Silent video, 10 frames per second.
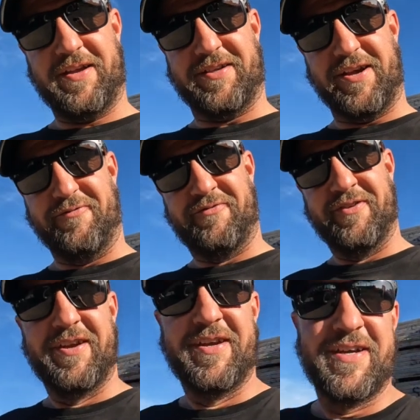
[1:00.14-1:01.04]
get yourself
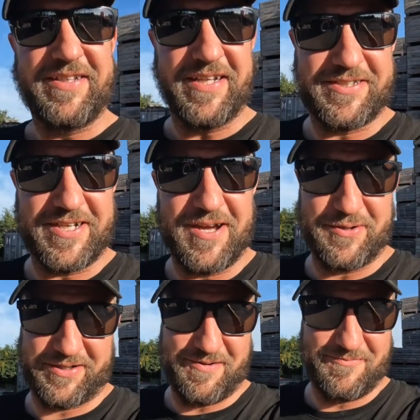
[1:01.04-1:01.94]
a t-shirt,
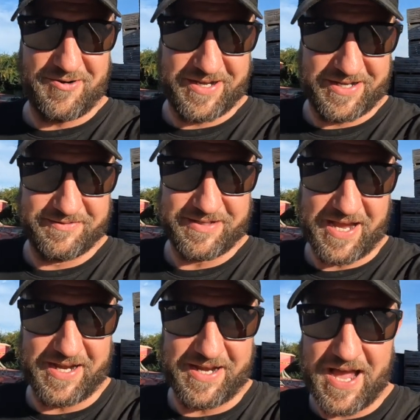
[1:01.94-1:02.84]
which I'm rocking,
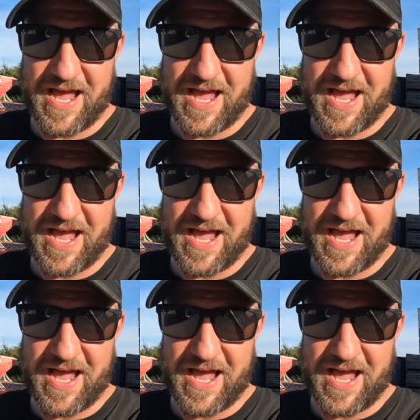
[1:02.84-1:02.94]
and a